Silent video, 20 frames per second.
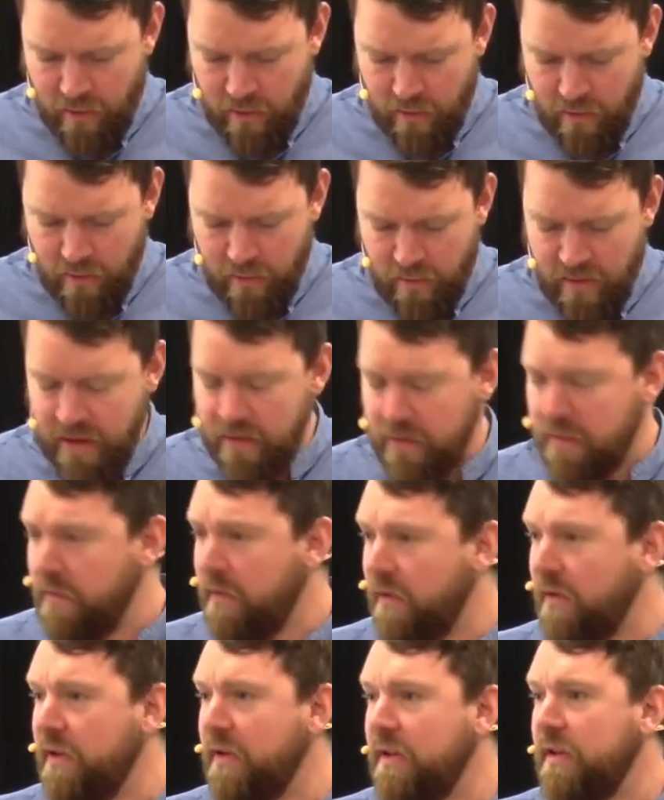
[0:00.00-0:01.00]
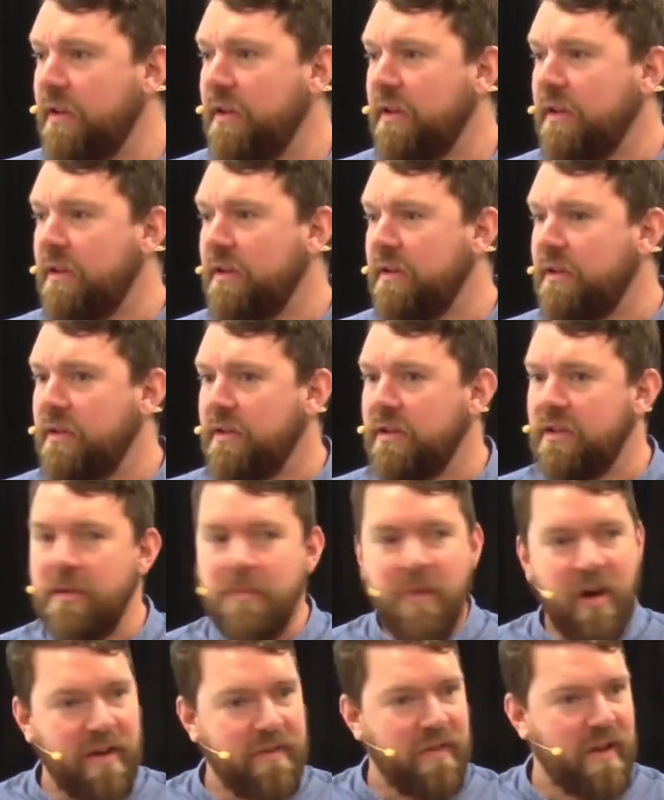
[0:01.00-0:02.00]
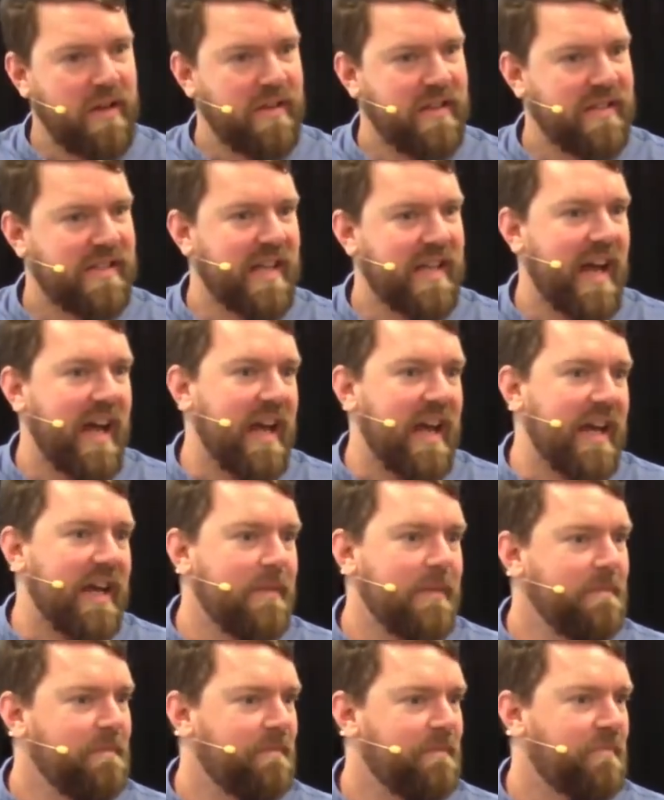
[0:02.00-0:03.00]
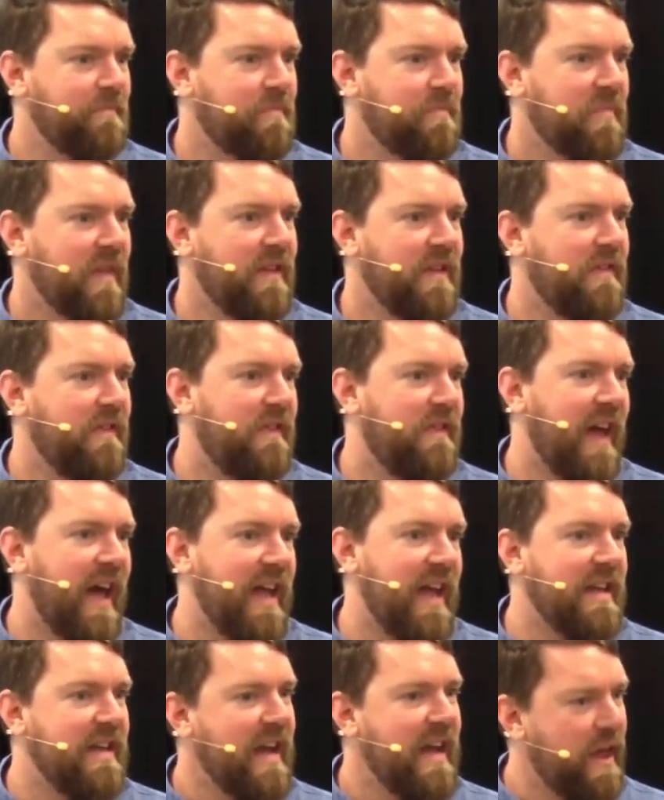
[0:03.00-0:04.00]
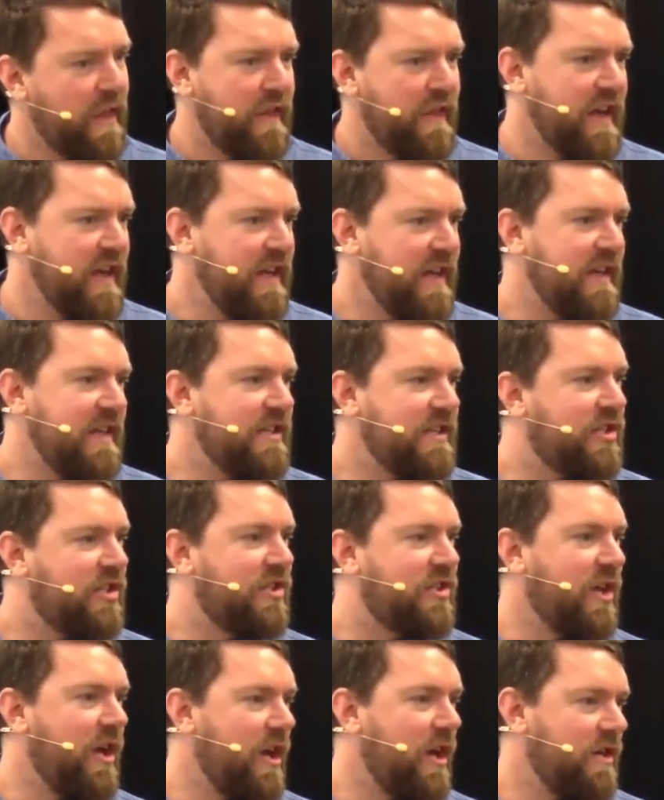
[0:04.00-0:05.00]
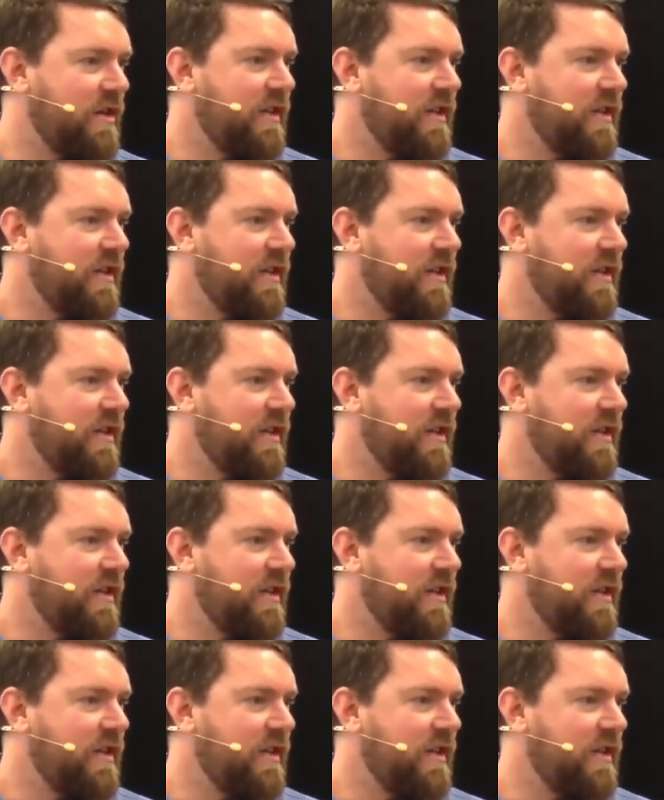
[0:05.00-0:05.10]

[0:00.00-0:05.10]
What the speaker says: Well, you might have heard the saying that nothing is certain